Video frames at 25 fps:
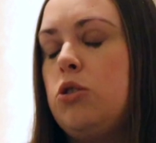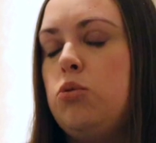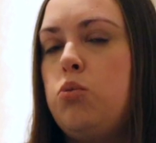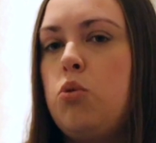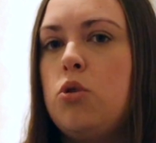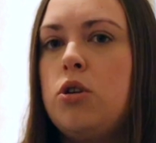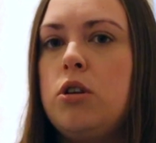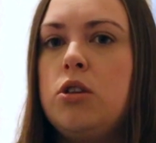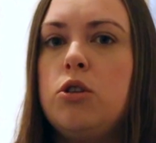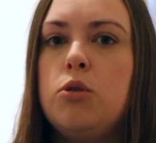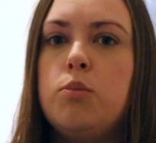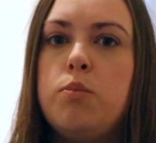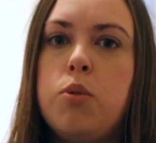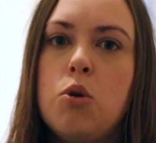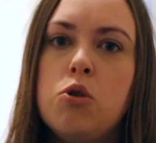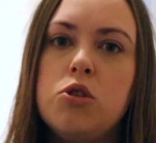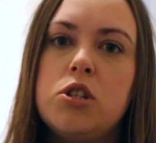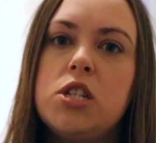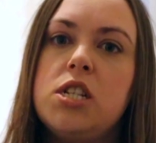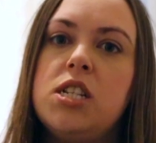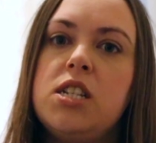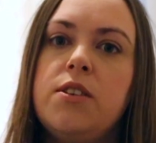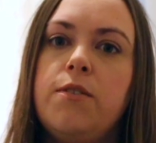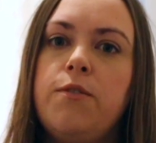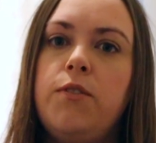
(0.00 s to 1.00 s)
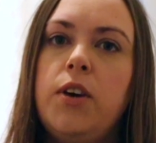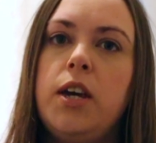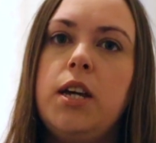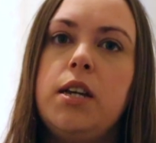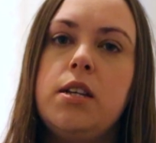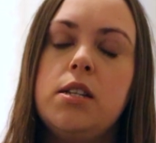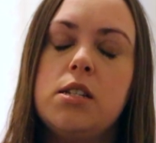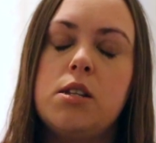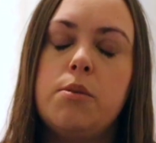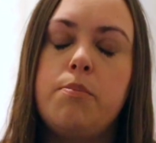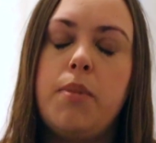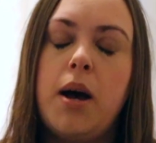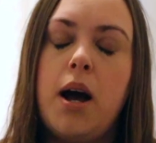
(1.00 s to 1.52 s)
one of the positive
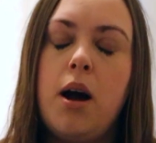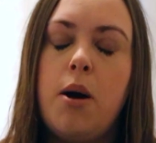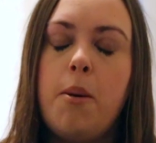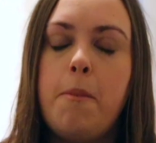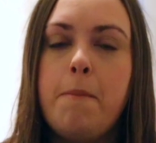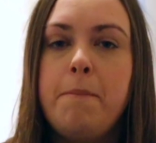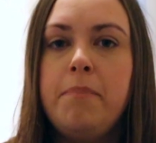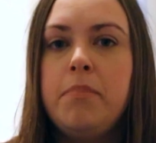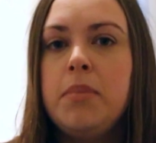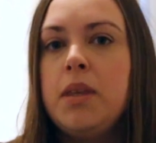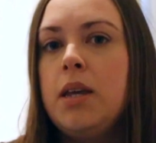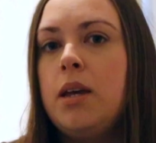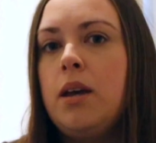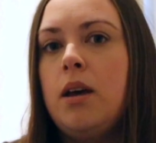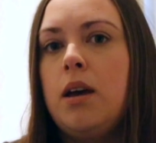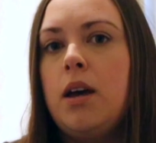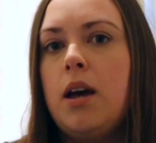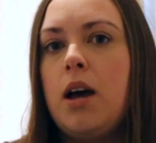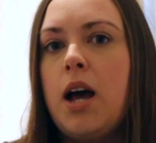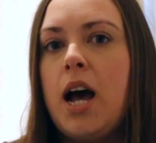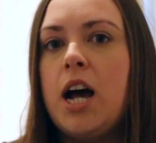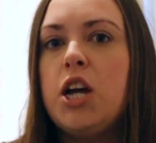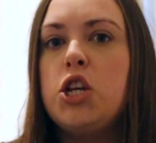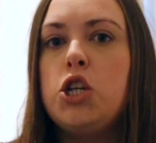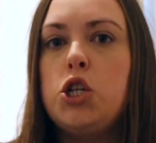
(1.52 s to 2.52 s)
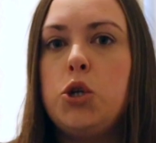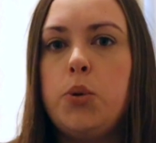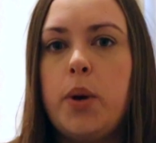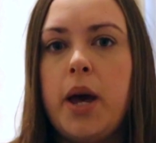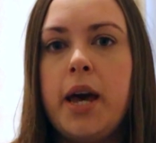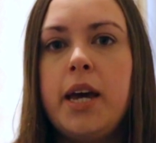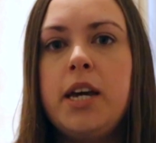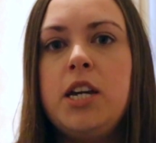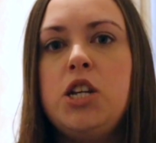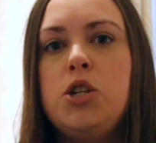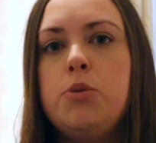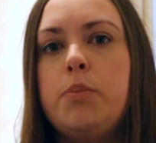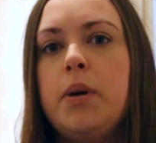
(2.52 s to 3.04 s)
things about as you
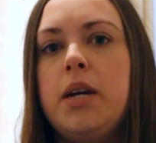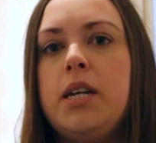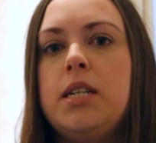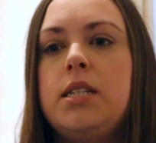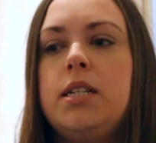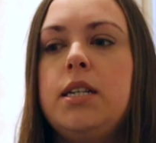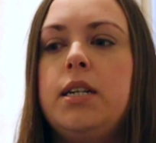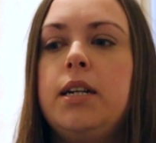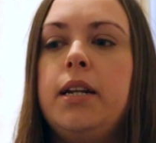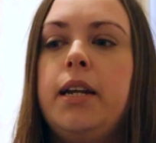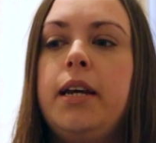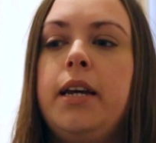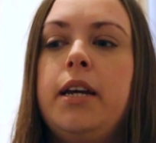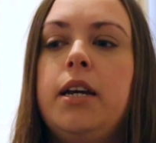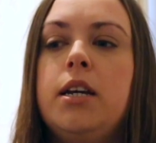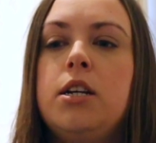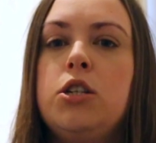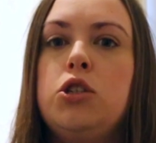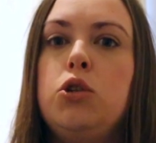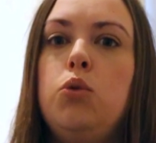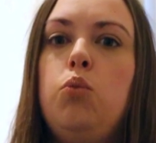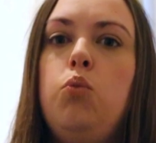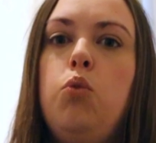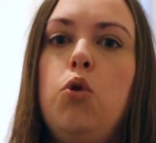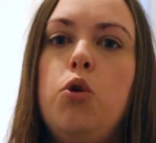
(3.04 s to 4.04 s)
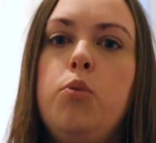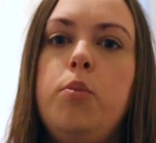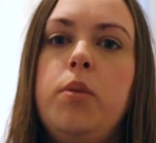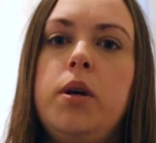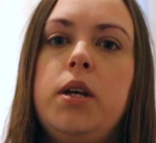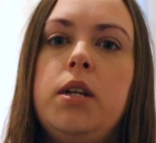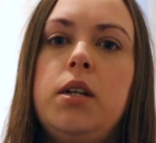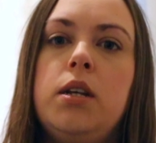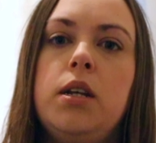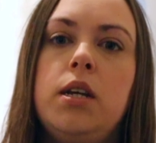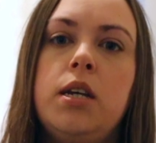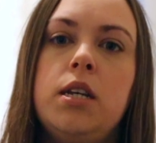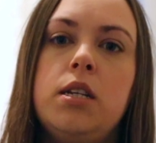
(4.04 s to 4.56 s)
age, basically, as a
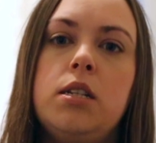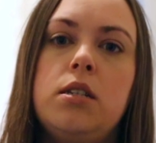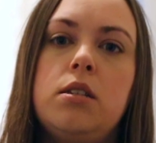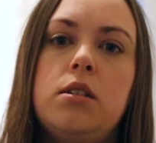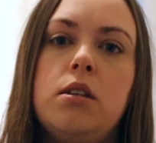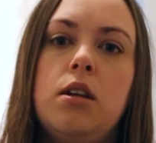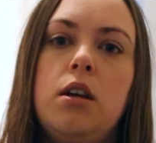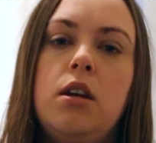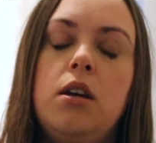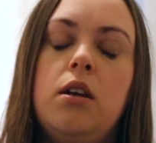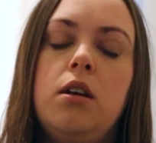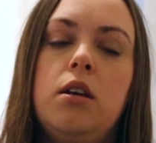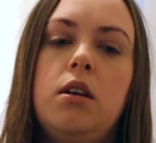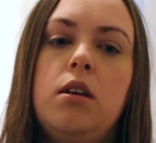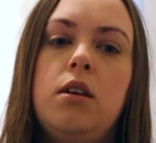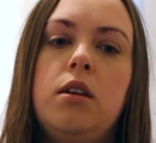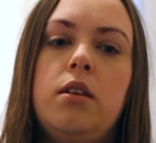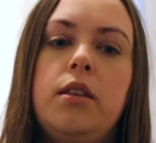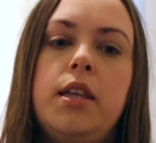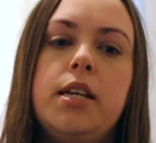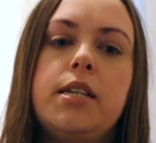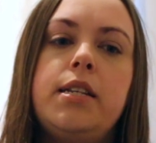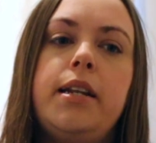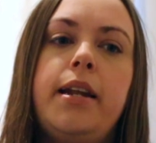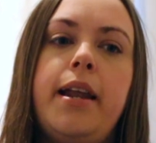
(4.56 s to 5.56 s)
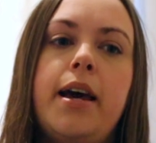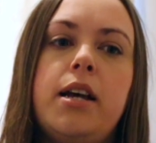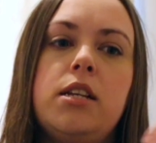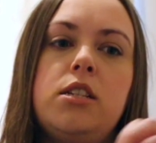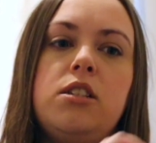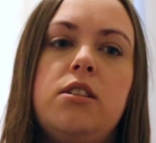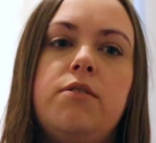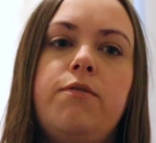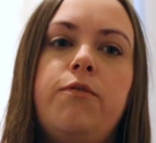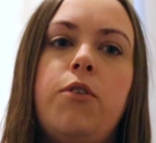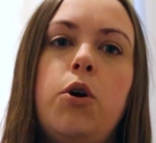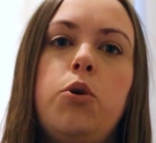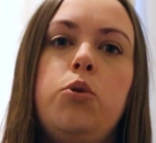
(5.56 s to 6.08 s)
woman, there's
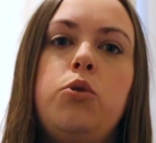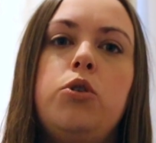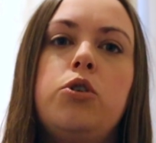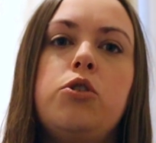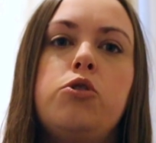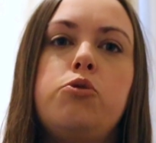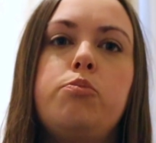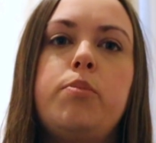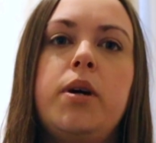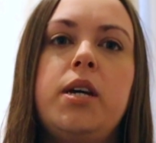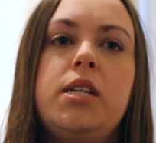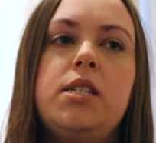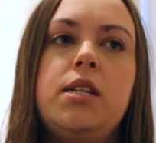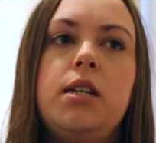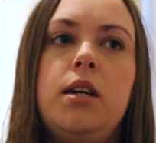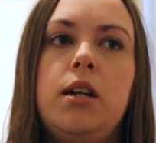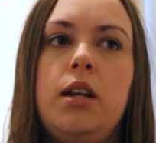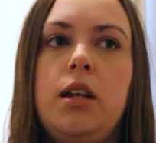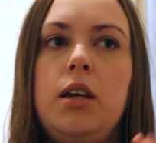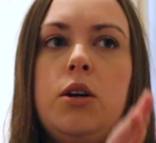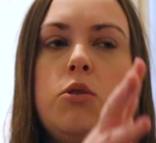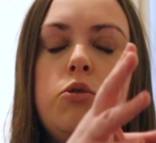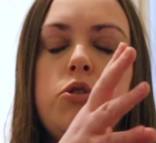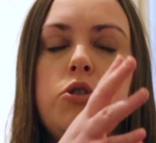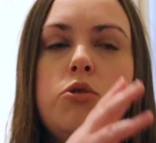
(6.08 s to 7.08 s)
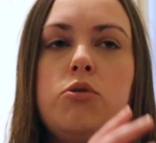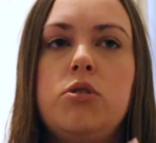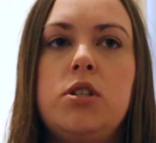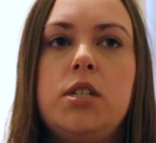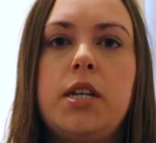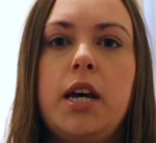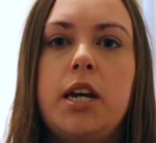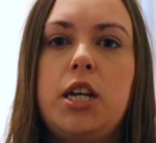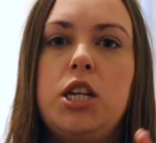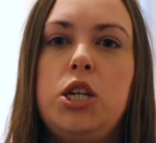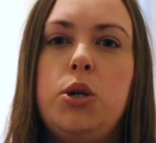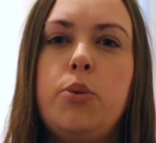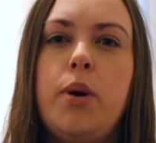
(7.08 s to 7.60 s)
less focus basically on your
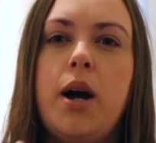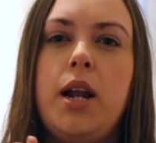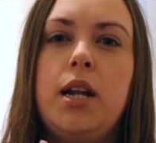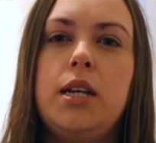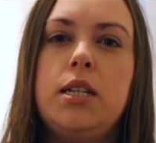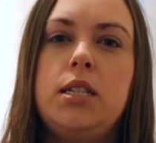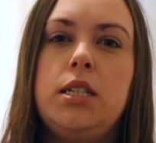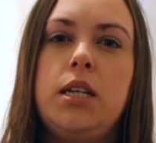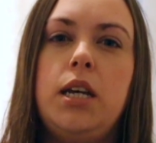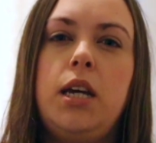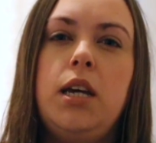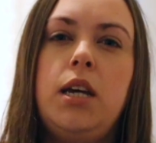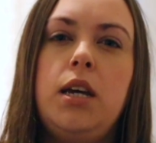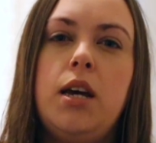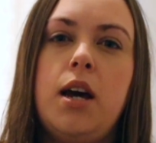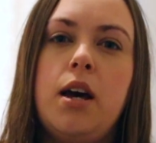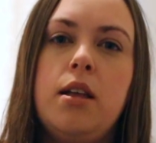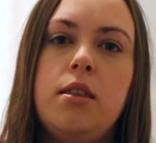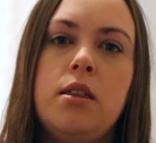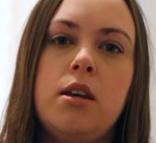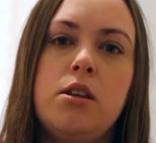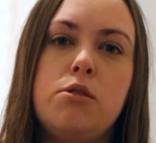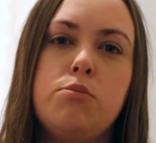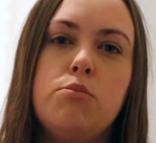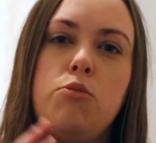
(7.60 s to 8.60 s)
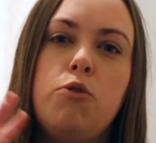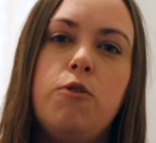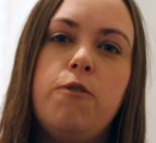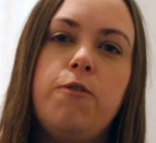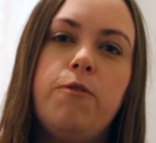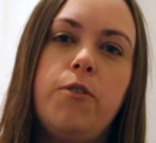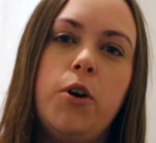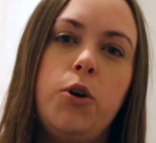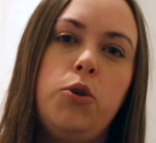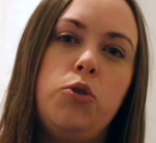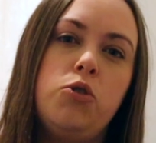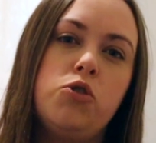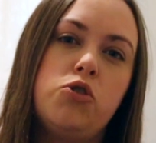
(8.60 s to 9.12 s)
sexuality and there's more
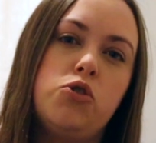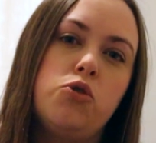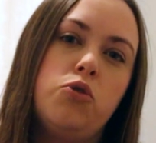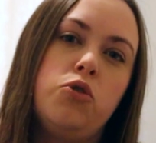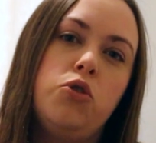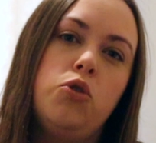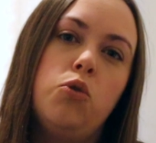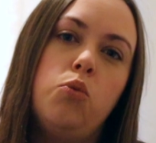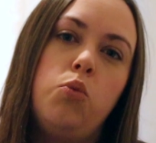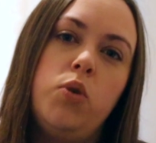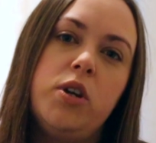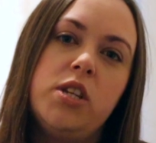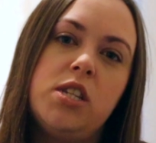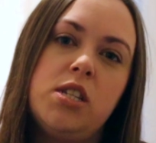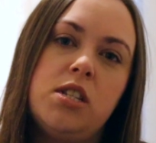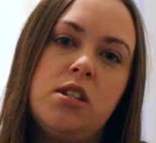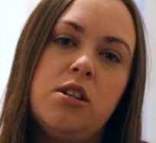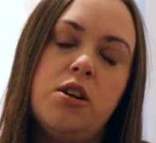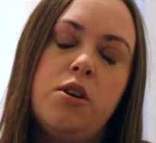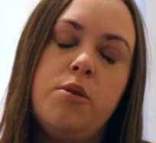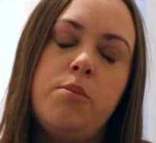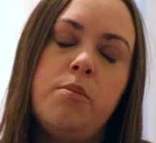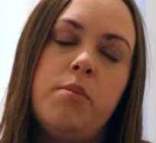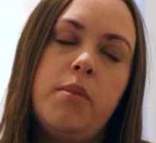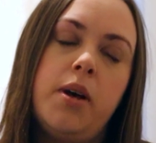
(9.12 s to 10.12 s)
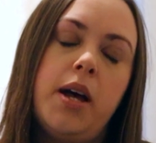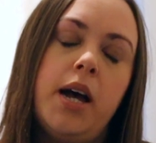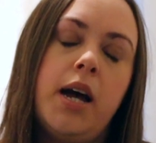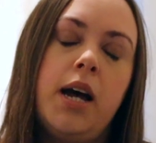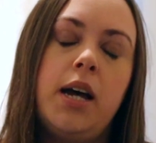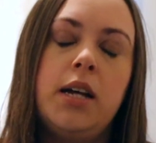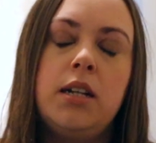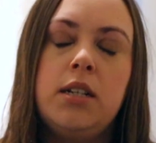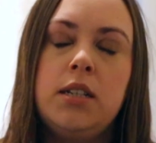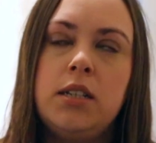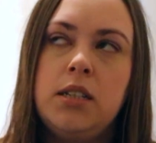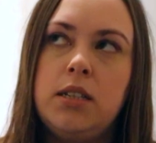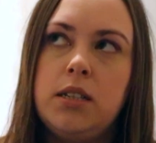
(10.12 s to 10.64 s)
focus on your wisdom.
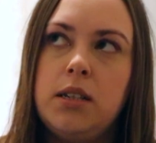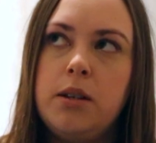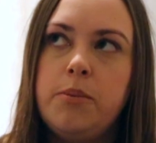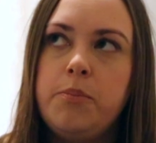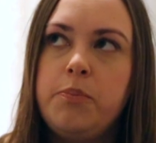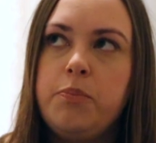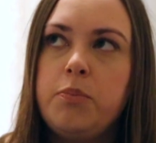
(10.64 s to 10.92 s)
And